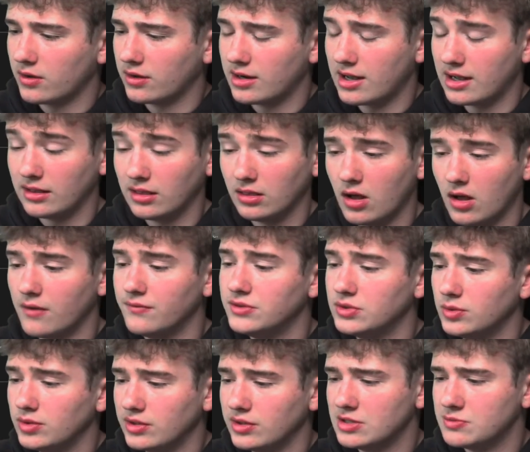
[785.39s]
And I love
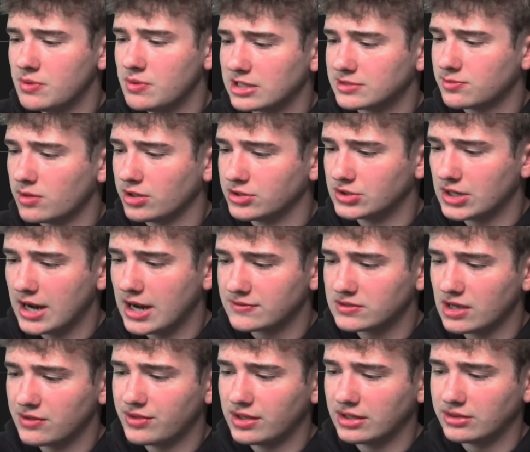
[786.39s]
doing these best ball
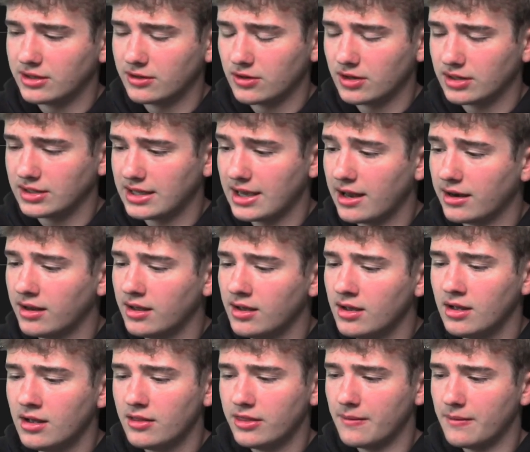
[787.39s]
drafts. I think they're, again,
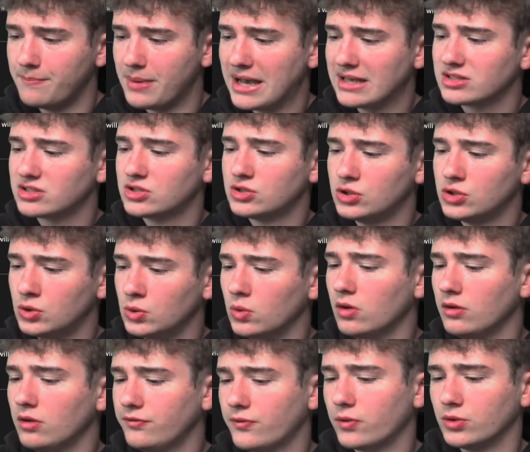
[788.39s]
the best
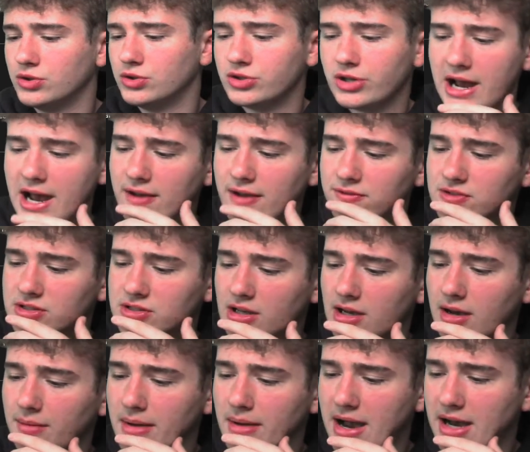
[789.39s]
tool for drafts,
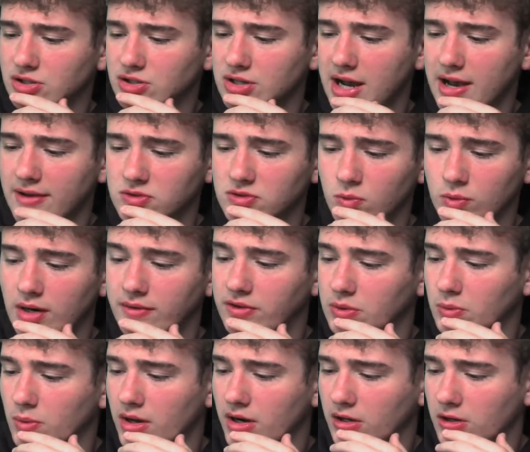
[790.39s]
mock drafts, whatever
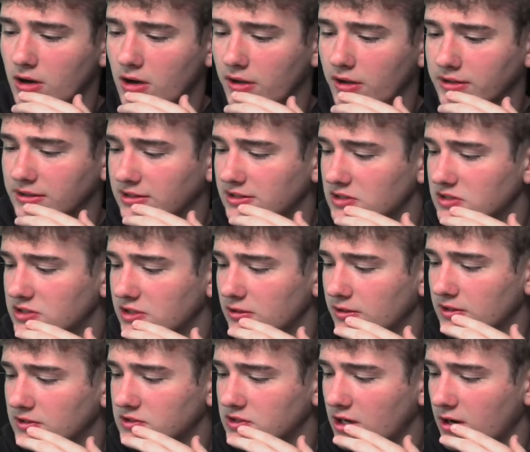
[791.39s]
you want to call it and consider
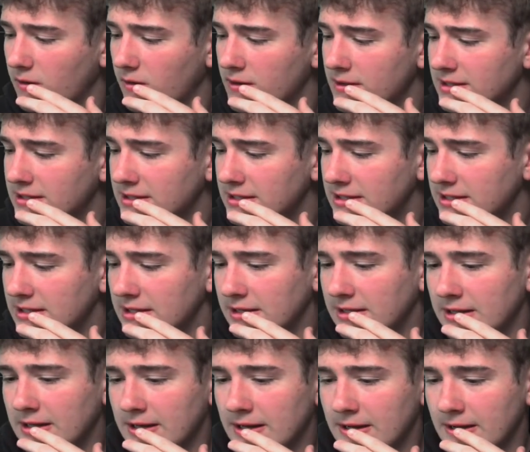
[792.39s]
it. So
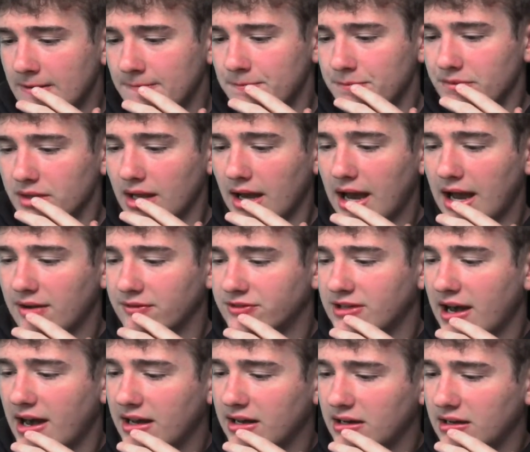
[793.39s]
I've
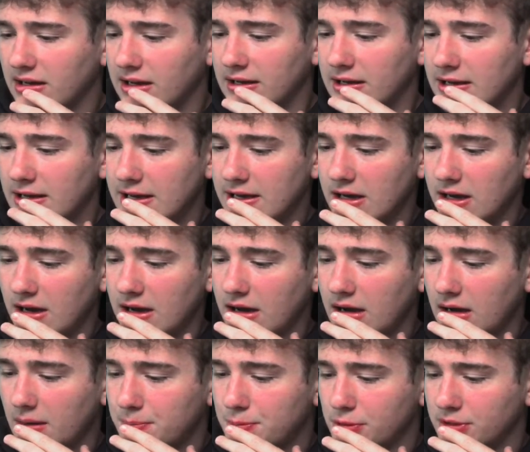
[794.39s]
got
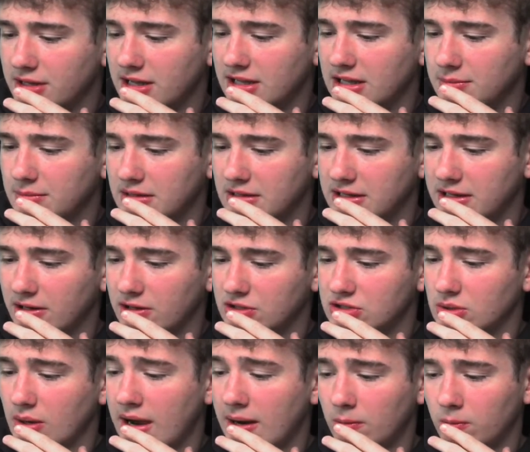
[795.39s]
a predicament here.
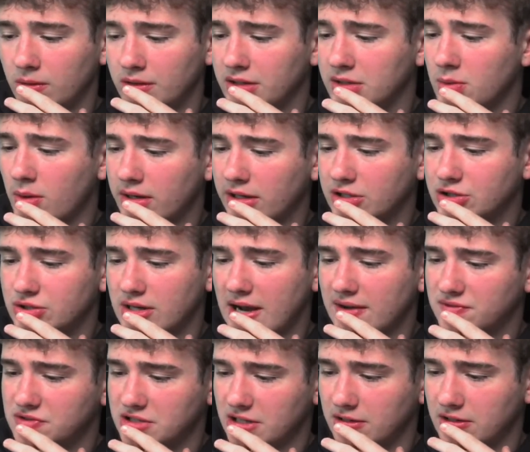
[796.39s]
So I really want to
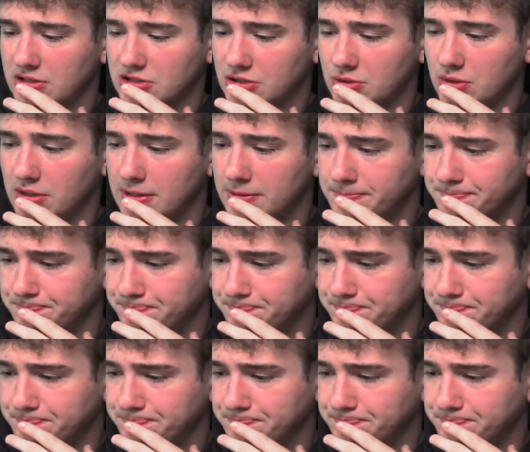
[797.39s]
draft Jerry Jeudy.